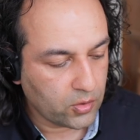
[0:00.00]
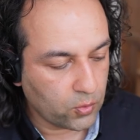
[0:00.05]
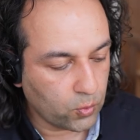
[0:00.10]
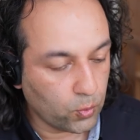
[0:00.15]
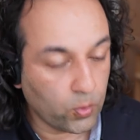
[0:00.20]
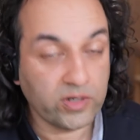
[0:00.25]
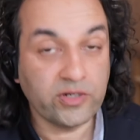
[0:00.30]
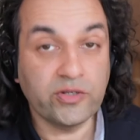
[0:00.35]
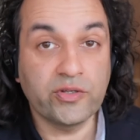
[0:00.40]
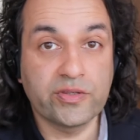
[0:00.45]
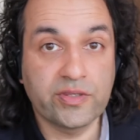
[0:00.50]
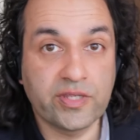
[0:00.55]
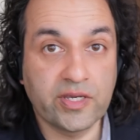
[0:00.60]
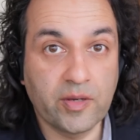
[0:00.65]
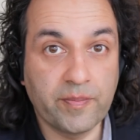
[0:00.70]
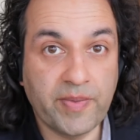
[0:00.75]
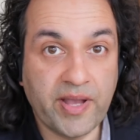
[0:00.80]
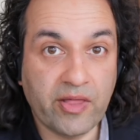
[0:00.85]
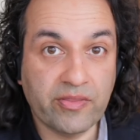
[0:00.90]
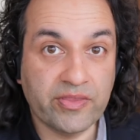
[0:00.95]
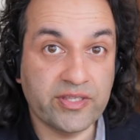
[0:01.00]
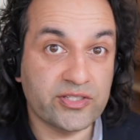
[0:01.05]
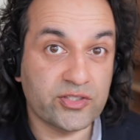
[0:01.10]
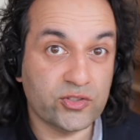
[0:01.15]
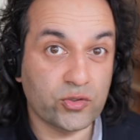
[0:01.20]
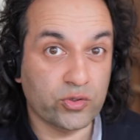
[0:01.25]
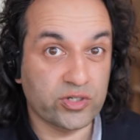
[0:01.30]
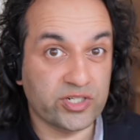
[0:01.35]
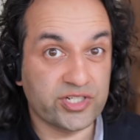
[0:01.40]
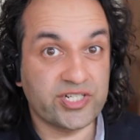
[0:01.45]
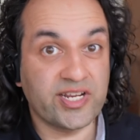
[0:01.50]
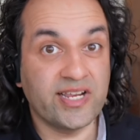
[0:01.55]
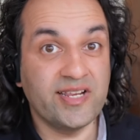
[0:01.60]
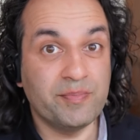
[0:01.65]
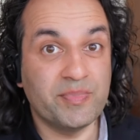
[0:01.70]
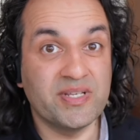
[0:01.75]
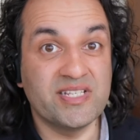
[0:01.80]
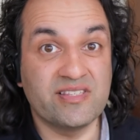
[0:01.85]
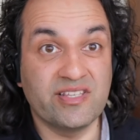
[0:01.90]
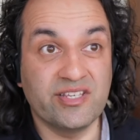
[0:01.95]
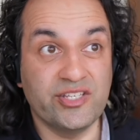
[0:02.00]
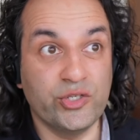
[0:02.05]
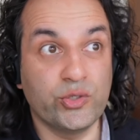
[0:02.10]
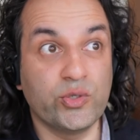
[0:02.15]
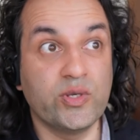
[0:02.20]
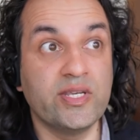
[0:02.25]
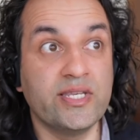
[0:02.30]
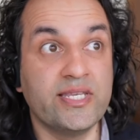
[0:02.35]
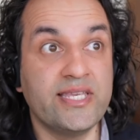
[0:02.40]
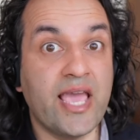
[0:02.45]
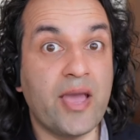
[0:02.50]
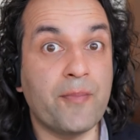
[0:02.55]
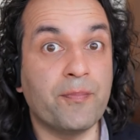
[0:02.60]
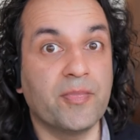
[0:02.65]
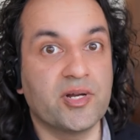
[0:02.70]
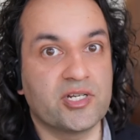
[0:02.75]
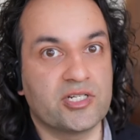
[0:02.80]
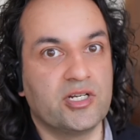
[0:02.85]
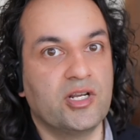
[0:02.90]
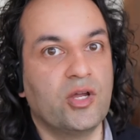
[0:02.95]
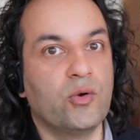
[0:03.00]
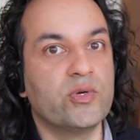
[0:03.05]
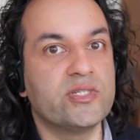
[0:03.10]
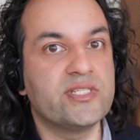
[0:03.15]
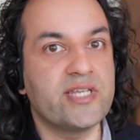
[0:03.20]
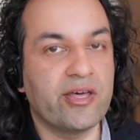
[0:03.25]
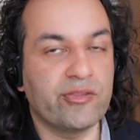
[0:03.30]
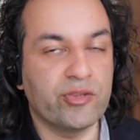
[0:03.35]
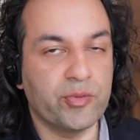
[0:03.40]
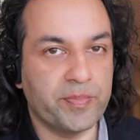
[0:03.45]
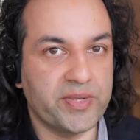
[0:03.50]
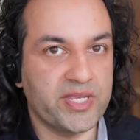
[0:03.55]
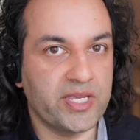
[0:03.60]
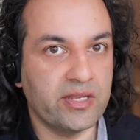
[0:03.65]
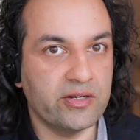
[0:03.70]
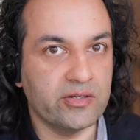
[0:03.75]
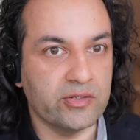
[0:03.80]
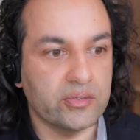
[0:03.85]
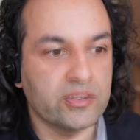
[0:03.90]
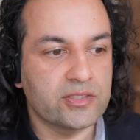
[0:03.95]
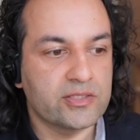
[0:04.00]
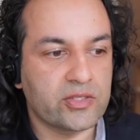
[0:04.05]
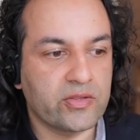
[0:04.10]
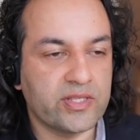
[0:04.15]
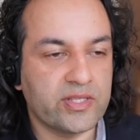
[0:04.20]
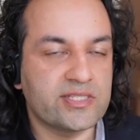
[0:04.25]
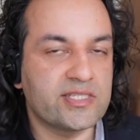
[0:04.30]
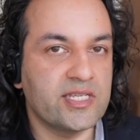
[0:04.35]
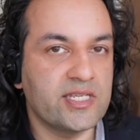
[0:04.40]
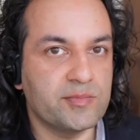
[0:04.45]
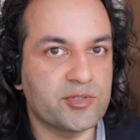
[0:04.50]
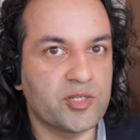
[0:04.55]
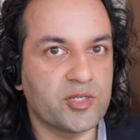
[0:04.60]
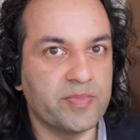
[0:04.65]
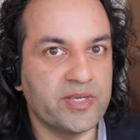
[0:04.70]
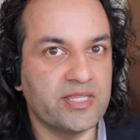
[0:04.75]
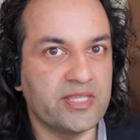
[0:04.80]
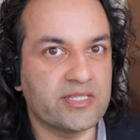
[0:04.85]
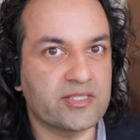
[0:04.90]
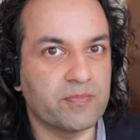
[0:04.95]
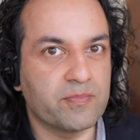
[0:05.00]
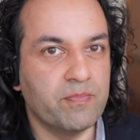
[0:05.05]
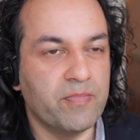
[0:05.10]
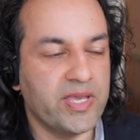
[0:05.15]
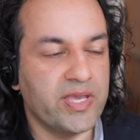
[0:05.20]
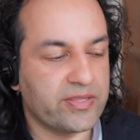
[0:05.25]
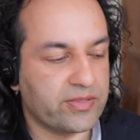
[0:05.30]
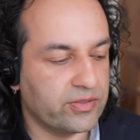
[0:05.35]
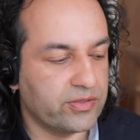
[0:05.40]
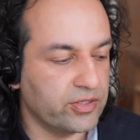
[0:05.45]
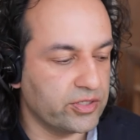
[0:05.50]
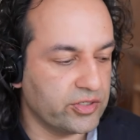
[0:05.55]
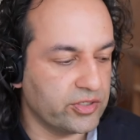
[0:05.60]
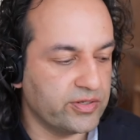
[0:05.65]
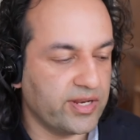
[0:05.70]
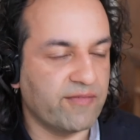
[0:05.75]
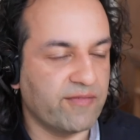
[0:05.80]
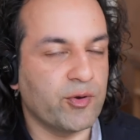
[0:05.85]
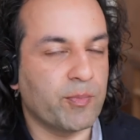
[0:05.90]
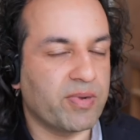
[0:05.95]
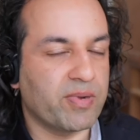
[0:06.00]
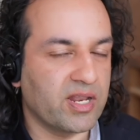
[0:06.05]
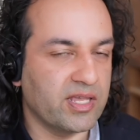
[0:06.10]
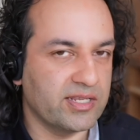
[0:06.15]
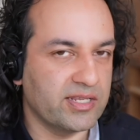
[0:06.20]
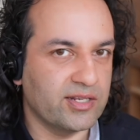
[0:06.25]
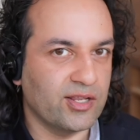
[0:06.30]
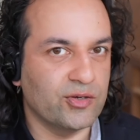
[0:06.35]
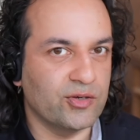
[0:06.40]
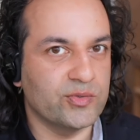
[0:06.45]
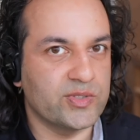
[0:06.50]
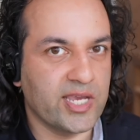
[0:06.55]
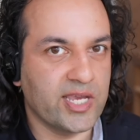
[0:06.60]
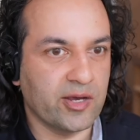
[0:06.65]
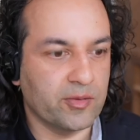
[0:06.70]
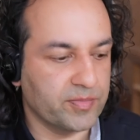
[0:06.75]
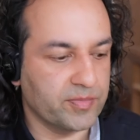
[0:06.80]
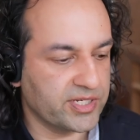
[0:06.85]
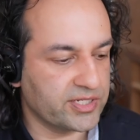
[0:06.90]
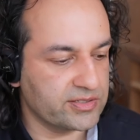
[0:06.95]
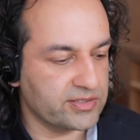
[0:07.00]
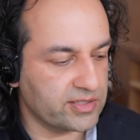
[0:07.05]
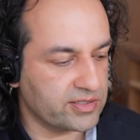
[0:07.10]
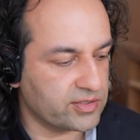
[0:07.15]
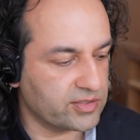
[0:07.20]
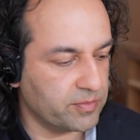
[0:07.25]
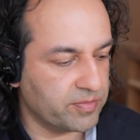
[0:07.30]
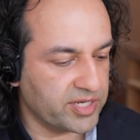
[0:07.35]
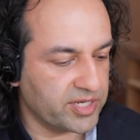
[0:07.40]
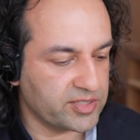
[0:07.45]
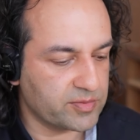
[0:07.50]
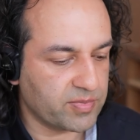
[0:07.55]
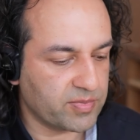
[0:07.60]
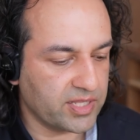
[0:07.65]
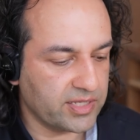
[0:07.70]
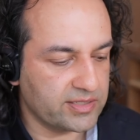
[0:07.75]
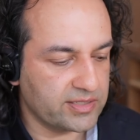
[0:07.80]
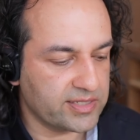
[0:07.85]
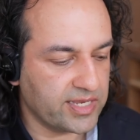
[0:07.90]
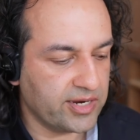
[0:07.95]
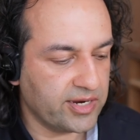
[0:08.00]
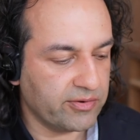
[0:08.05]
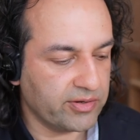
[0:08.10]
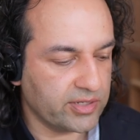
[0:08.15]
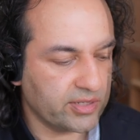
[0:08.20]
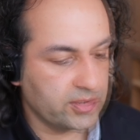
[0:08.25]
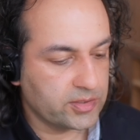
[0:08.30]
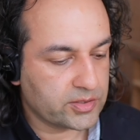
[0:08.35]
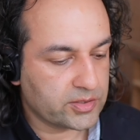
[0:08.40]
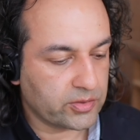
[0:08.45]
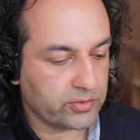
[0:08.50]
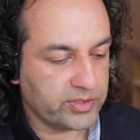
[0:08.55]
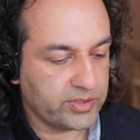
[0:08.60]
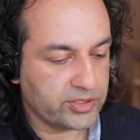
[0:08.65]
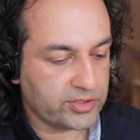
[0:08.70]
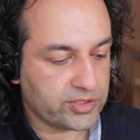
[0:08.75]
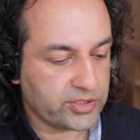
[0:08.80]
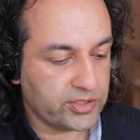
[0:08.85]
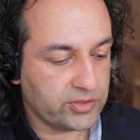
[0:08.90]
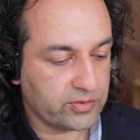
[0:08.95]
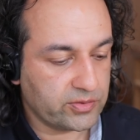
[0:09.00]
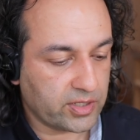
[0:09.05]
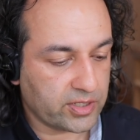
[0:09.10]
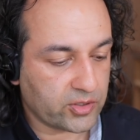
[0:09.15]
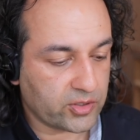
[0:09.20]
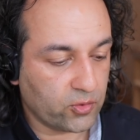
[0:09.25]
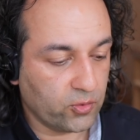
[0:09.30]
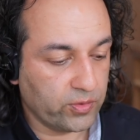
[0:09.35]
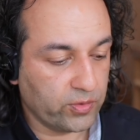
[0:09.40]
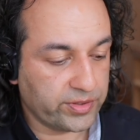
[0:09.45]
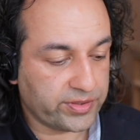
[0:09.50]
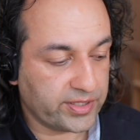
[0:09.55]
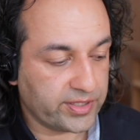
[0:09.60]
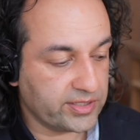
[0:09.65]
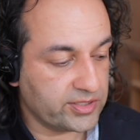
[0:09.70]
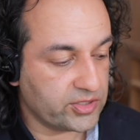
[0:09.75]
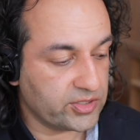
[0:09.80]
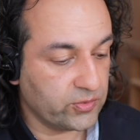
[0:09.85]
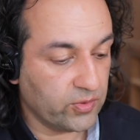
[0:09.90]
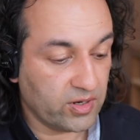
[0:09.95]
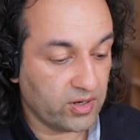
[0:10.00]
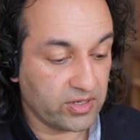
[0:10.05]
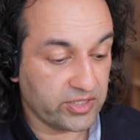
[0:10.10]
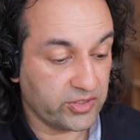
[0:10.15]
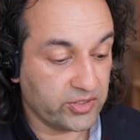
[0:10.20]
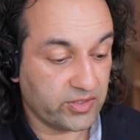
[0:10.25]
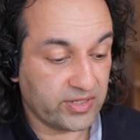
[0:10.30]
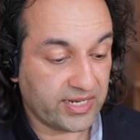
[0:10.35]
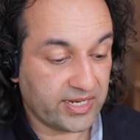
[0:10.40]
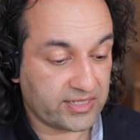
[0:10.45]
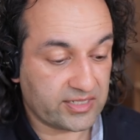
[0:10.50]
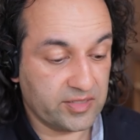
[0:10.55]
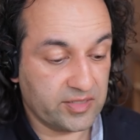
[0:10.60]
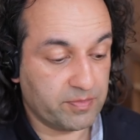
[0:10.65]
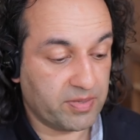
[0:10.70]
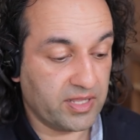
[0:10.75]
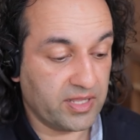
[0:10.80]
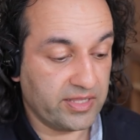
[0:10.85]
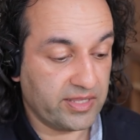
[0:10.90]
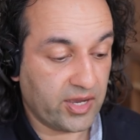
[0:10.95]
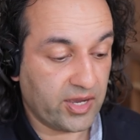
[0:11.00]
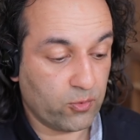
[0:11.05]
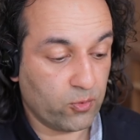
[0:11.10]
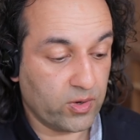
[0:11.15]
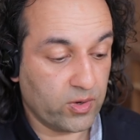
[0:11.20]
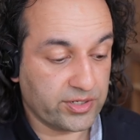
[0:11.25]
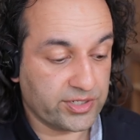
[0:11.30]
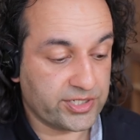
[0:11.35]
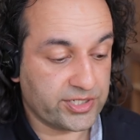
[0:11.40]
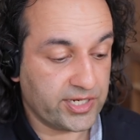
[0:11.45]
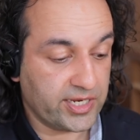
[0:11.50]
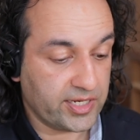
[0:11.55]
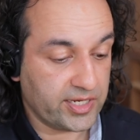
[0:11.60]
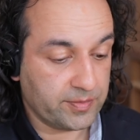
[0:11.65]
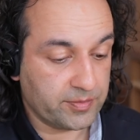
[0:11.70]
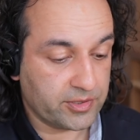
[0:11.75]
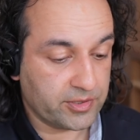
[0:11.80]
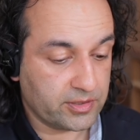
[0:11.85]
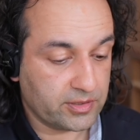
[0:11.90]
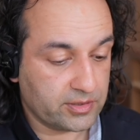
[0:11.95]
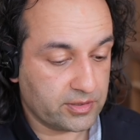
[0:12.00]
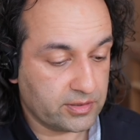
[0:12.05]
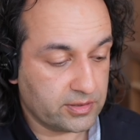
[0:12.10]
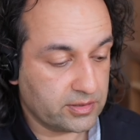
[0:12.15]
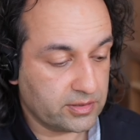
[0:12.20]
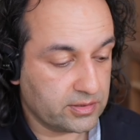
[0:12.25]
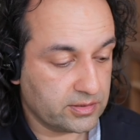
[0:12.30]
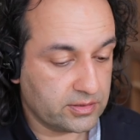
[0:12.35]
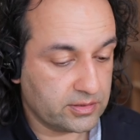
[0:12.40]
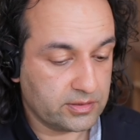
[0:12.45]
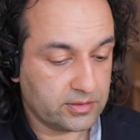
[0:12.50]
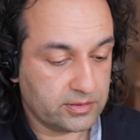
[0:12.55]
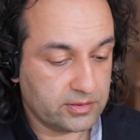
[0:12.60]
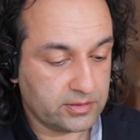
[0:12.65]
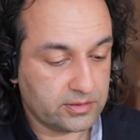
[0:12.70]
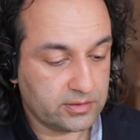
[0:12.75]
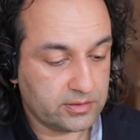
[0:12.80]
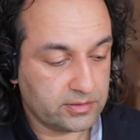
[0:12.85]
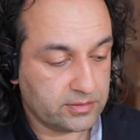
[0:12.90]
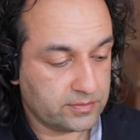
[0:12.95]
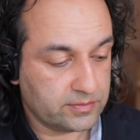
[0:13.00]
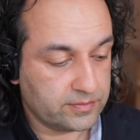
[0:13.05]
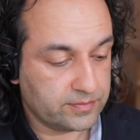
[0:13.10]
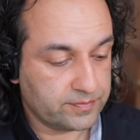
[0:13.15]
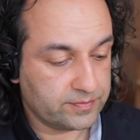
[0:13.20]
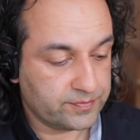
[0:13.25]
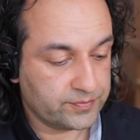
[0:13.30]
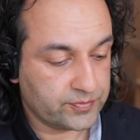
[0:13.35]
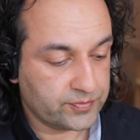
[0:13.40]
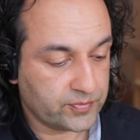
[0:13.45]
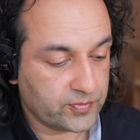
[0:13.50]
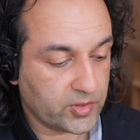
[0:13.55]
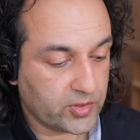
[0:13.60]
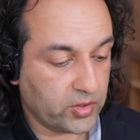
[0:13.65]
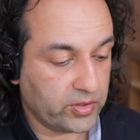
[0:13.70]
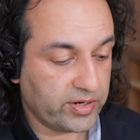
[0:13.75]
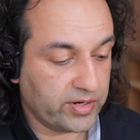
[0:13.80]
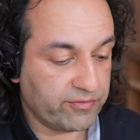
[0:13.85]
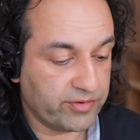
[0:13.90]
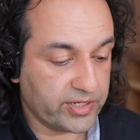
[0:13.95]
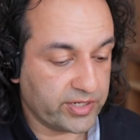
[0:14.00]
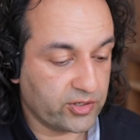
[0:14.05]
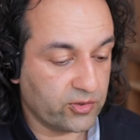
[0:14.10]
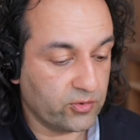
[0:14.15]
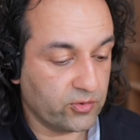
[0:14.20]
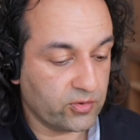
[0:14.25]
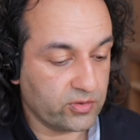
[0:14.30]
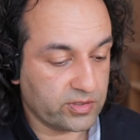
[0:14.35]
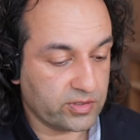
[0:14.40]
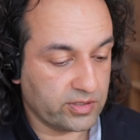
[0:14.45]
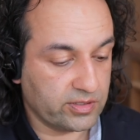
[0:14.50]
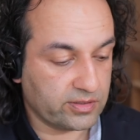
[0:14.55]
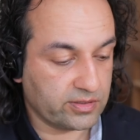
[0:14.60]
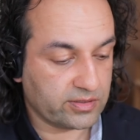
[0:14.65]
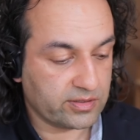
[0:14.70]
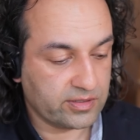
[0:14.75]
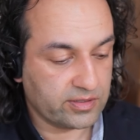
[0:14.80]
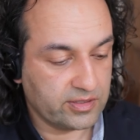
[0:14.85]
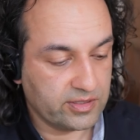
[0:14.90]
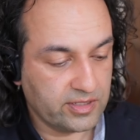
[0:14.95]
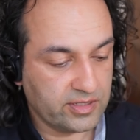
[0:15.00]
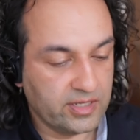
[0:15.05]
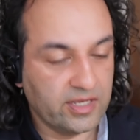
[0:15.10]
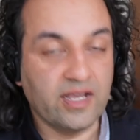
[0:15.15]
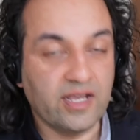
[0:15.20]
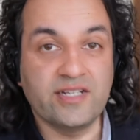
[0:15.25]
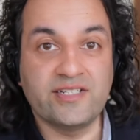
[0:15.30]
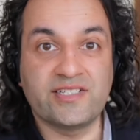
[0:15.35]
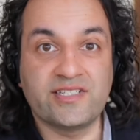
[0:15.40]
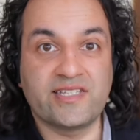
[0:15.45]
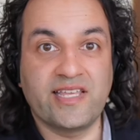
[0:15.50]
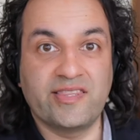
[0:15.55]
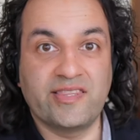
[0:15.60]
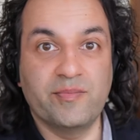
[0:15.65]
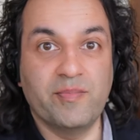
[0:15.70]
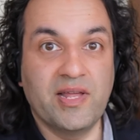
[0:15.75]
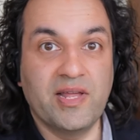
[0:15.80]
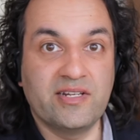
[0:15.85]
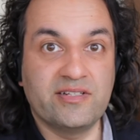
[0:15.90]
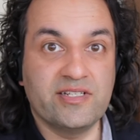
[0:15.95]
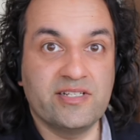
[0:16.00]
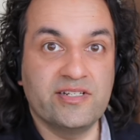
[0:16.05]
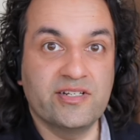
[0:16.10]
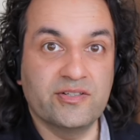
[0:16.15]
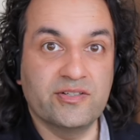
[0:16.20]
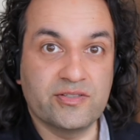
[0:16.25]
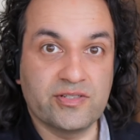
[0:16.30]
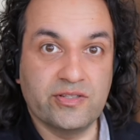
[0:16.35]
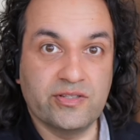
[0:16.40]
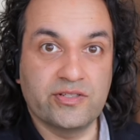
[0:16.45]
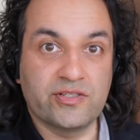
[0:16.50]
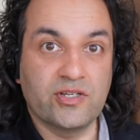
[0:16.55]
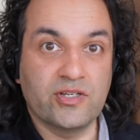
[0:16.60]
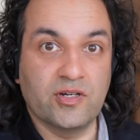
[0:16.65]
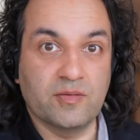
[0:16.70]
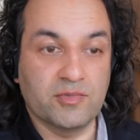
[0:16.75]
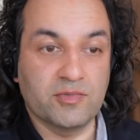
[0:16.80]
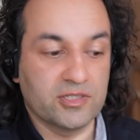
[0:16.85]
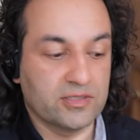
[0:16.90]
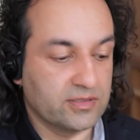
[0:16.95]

One good thing about this sort of shape is that you can get much lower down the piano. So there seems to be this myth that you never play low down because it's the bass player's area. So in a tune like All the Things You Are, you can actually play that one shape on every chord and just add the melody note to the top.